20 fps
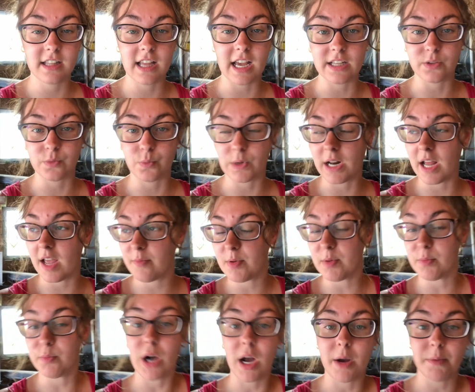That's what I've
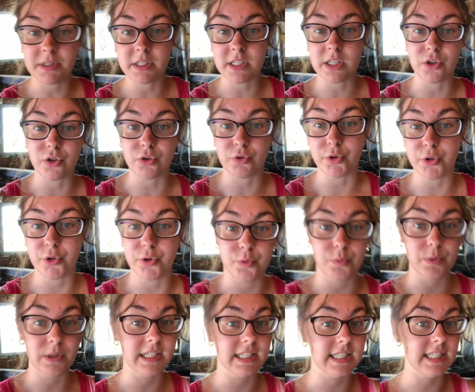been promising the crew.
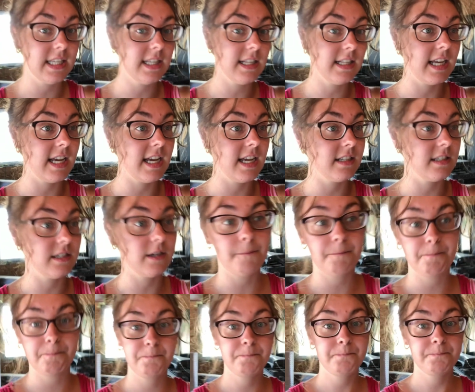We can see the land
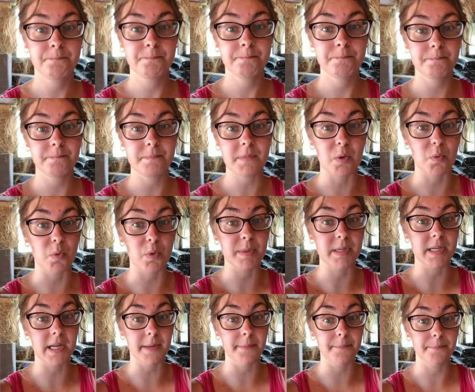and we'll be
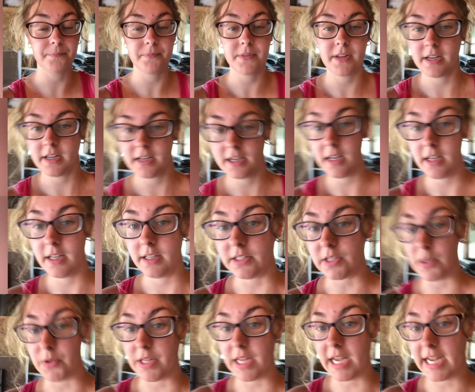done. So the